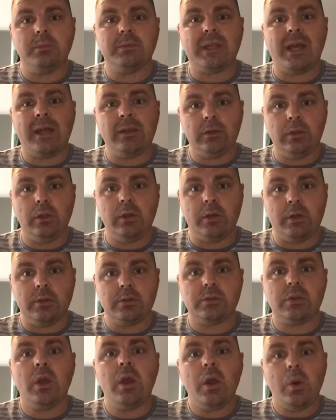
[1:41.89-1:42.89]
and learnt
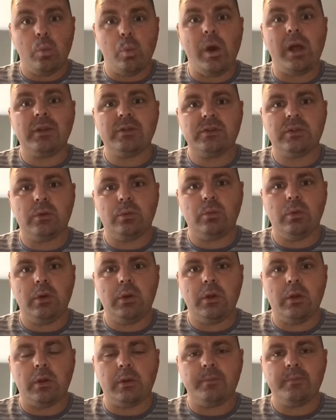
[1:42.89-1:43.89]
whilst at work.